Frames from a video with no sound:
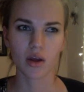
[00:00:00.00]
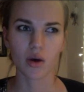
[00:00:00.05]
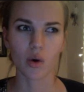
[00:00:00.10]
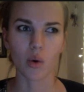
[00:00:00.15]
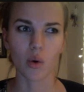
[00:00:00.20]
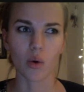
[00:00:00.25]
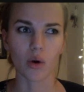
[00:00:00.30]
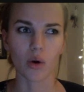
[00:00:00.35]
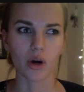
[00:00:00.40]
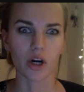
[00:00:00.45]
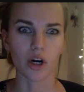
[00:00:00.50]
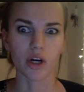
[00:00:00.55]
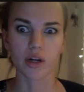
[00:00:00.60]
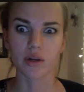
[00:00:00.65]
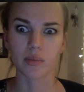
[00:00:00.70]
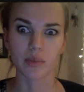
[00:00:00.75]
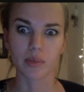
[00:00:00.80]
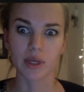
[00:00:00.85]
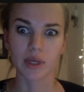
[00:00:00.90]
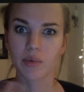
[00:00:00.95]
or
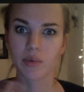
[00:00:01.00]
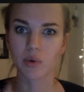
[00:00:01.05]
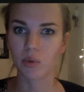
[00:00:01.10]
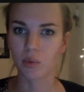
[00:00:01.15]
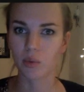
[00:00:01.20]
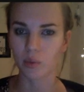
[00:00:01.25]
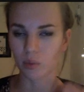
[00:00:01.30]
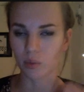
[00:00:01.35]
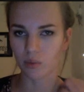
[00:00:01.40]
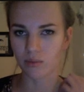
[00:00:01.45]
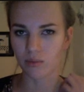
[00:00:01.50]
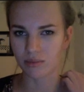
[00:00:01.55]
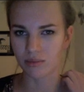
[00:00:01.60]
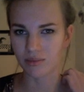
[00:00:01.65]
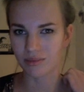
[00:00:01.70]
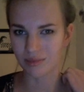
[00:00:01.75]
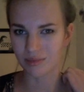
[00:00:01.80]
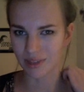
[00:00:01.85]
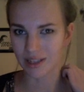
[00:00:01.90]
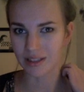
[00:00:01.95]
people,
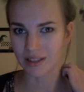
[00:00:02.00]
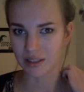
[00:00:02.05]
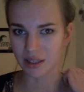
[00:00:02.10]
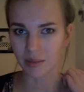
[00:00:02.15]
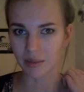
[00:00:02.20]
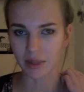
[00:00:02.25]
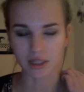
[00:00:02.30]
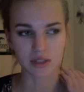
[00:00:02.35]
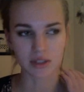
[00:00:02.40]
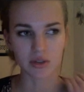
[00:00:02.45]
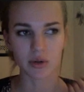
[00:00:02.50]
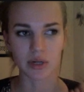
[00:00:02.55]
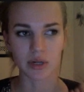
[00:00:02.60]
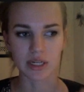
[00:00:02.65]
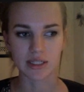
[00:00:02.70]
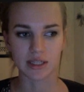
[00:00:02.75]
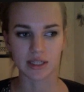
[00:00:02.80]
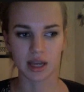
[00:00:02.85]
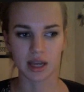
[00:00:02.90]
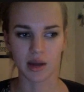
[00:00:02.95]
in some of these
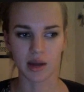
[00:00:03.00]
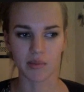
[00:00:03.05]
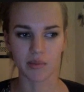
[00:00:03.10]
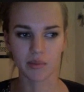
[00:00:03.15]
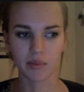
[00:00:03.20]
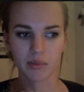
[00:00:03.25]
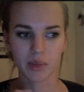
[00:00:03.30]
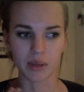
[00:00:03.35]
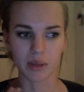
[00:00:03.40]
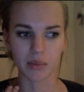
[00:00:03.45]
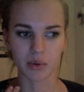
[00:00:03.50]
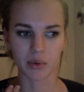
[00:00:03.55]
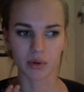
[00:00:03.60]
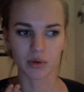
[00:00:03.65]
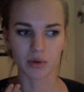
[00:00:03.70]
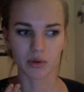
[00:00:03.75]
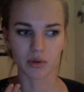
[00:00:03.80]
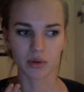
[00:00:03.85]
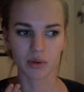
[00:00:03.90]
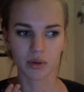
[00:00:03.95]
stories,
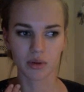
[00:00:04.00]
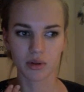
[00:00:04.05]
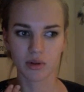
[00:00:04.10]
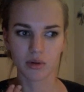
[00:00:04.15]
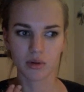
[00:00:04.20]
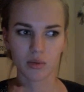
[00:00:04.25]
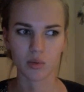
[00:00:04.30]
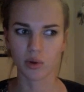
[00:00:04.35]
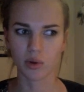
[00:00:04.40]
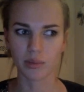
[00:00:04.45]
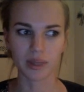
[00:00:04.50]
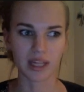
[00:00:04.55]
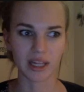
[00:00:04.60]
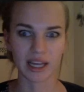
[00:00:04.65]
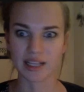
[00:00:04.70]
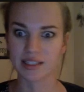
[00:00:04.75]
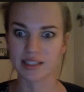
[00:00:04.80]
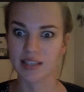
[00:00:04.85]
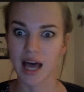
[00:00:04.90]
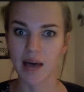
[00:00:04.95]
people will be
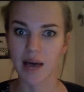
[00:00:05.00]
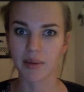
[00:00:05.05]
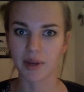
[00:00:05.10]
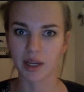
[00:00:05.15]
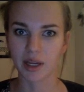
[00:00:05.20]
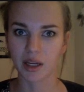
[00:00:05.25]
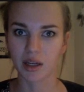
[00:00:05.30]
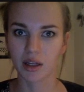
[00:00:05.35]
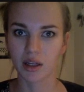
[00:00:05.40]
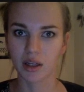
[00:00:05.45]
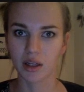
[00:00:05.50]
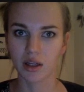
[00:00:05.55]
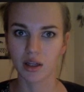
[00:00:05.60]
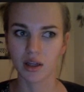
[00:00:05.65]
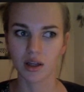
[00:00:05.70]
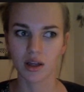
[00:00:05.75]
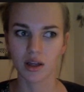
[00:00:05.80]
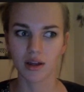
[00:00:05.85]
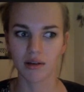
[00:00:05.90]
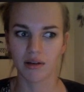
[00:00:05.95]
like sobbing
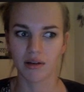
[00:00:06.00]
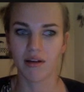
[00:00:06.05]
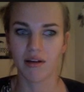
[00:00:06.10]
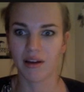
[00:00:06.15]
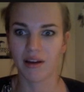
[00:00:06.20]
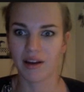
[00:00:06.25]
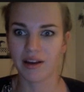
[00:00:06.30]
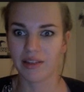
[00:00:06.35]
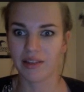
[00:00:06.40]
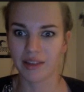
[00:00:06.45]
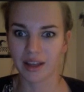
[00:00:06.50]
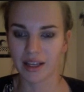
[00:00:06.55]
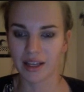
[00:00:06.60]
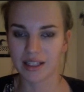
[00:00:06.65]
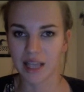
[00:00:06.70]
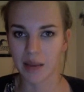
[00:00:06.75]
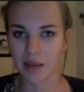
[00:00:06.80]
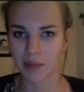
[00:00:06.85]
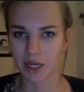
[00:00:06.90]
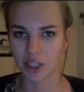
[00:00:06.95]
in the
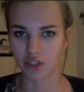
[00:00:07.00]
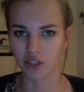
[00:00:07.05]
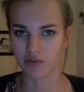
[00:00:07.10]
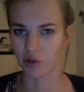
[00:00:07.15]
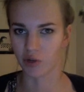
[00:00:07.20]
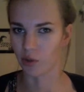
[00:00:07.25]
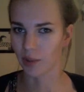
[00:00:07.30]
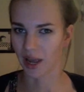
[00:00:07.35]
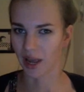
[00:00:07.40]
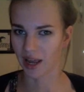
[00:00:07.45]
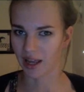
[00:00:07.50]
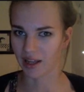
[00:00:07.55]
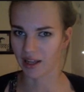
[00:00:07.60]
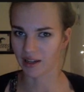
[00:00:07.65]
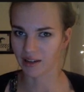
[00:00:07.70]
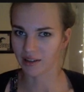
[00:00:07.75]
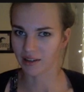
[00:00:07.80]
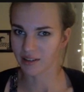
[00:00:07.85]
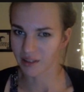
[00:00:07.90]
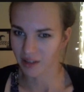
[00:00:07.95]
examination room
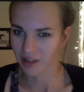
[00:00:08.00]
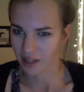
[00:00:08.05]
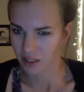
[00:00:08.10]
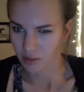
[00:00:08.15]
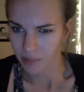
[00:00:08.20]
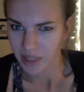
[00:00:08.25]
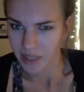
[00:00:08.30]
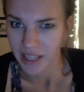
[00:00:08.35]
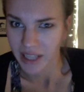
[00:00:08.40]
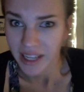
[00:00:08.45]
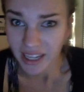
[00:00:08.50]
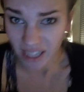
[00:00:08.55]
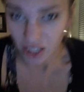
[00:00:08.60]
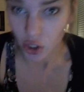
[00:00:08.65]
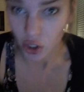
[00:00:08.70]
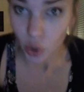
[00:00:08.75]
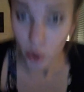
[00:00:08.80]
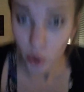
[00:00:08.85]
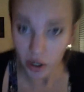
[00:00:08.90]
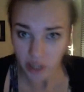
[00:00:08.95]
and it'll be like
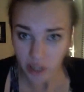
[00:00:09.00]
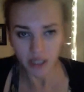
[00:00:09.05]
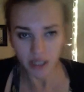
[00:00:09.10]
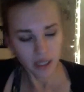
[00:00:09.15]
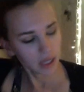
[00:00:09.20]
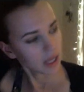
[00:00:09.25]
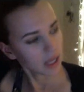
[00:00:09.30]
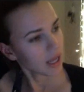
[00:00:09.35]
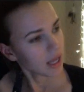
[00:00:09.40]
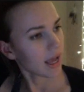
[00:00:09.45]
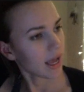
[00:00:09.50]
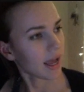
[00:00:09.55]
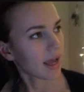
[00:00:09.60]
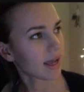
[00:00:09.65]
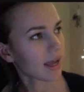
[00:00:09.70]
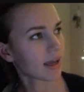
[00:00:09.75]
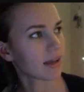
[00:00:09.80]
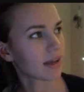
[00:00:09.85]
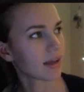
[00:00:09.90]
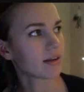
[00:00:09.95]
ignored,
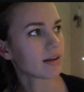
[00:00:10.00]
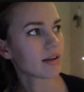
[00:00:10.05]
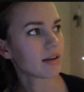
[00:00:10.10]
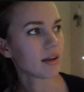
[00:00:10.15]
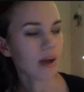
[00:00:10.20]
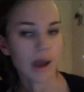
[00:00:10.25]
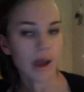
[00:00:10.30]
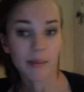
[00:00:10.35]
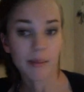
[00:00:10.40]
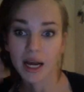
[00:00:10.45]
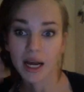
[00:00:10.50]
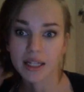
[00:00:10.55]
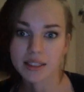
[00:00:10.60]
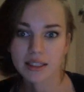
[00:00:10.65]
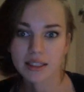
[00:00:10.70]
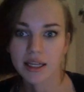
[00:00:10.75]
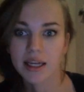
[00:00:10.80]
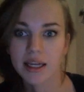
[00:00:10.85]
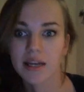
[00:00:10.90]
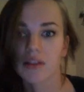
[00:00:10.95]
and I'm not
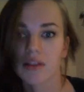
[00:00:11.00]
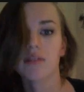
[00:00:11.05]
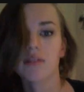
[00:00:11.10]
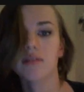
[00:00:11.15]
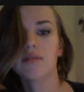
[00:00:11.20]
saying